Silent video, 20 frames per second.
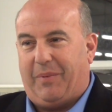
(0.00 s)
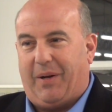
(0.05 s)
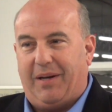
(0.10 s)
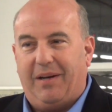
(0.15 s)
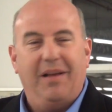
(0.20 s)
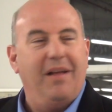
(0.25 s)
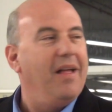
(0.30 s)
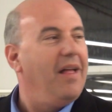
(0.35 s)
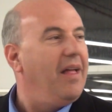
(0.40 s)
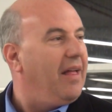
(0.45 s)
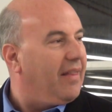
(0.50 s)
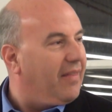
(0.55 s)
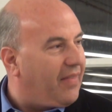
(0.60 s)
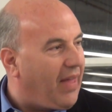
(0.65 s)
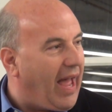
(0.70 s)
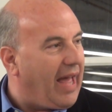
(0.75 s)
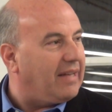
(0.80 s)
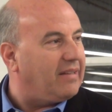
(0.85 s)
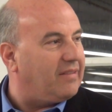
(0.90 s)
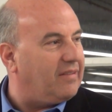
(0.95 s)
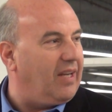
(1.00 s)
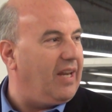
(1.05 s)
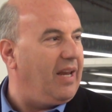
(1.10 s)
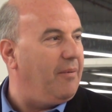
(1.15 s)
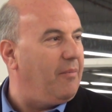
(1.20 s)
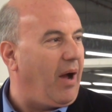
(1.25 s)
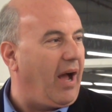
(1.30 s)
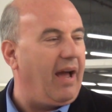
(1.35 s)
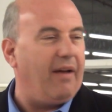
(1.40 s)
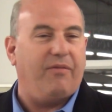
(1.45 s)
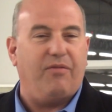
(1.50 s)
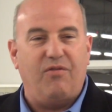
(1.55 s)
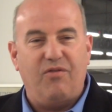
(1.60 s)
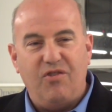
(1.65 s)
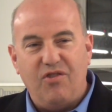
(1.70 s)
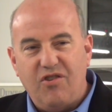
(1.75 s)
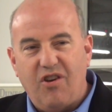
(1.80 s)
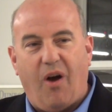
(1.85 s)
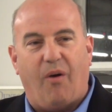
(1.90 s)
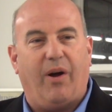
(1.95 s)
But that team, I have
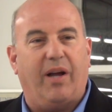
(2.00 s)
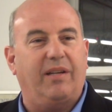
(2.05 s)
no